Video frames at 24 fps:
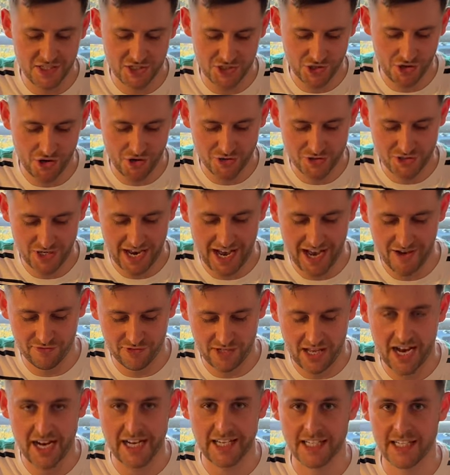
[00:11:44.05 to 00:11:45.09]
So to have
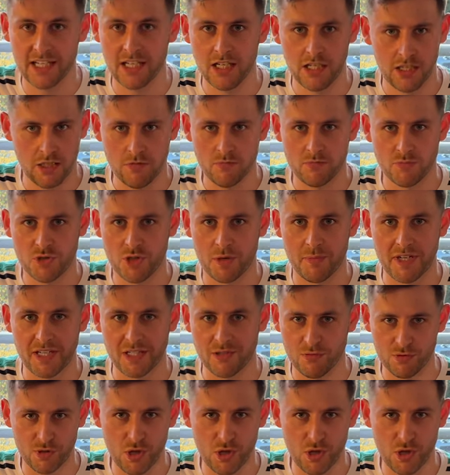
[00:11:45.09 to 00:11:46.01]
like, do you know I mean?